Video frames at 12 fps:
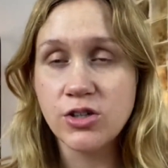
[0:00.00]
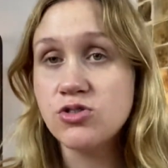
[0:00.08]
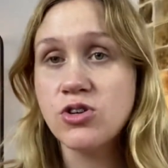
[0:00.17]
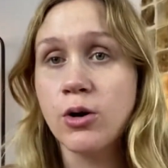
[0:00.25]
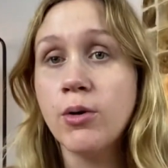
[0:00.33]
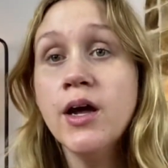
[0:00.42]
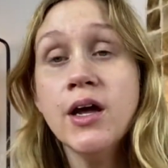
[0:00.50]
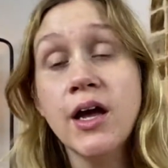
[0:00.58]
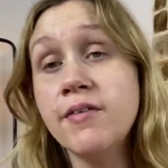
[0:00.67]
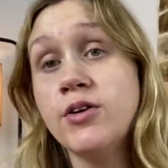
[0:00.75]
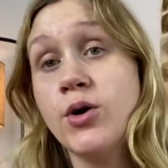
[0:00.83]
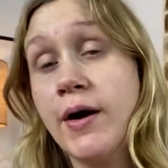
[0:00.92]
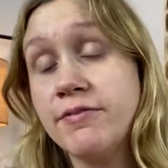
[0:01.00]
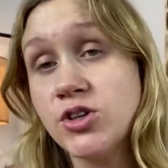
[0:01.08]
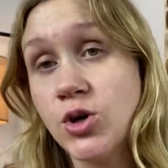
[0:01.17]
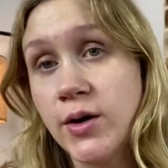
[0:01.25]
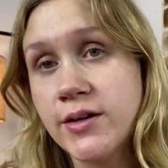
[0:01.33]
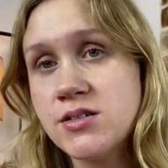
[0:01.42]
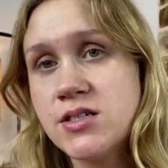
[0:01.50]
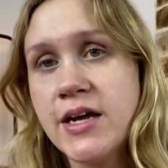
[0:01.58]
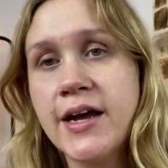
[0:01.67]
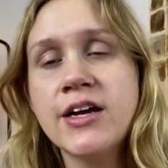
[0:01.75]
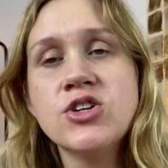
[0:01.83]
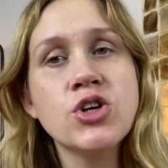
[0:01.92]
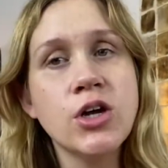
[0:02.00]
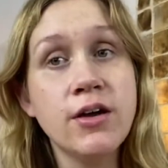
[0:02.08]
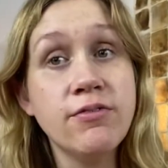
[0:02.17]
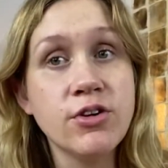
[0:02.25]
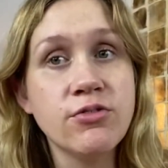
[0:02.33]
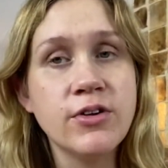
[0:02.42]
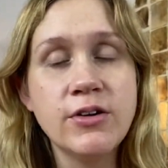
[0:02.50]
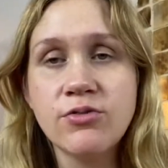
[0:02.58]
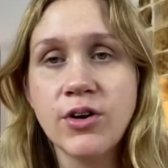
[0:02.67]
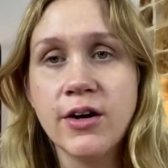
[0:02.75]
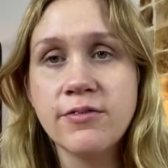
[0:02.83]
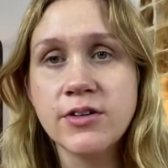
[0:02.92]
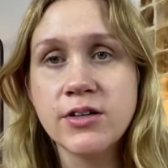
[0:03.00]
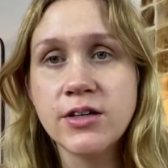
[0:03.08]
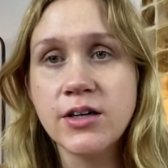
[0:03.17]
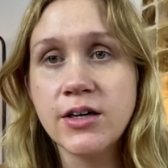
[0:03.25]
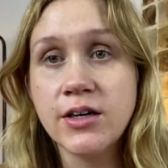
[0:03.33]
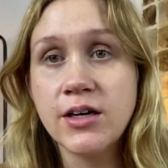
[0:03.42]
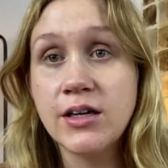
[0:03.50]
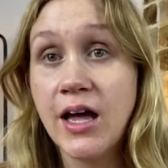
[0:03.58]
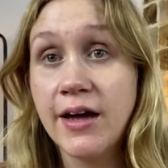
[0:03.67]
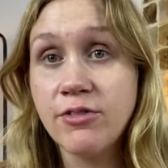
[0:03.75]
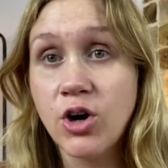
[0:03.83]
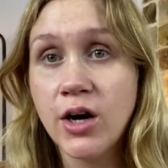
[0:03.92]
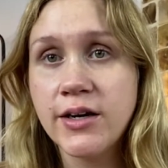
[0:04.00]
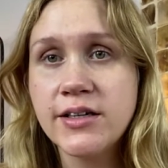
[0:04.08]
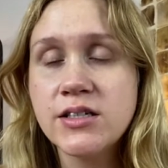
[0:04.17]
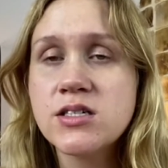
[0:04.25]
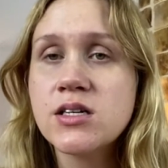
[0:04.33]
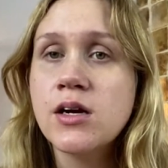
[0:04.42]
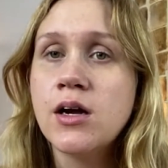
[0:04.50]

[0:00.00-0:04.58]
So if you have to go on stage, if you're in front of a, a live audience,